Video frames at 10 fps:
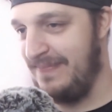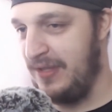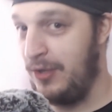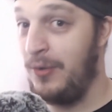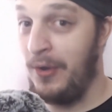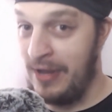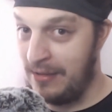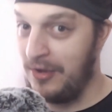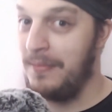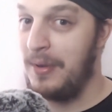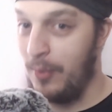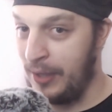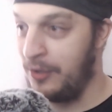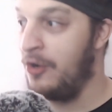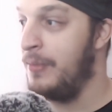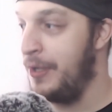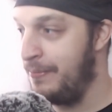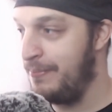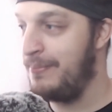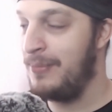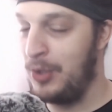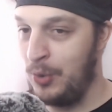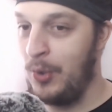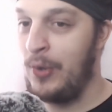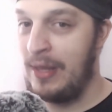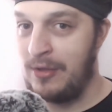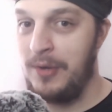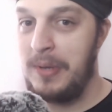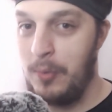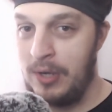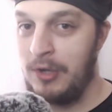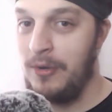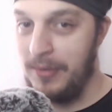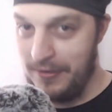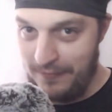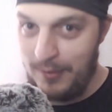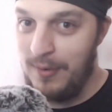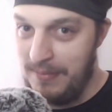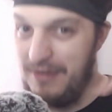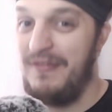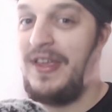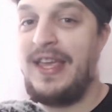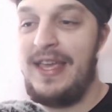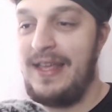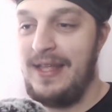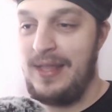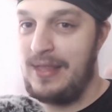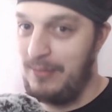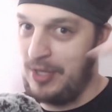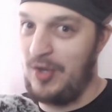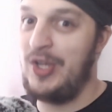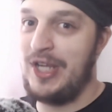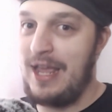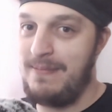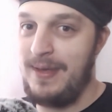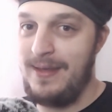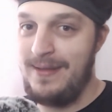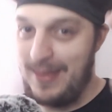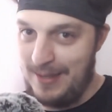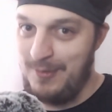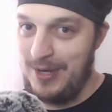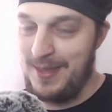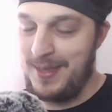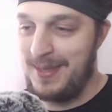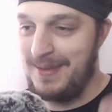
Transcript: You know there's going to be one comment. You know there's going to be one comment of what we're both thinking. Someone's going to type it. Someone is.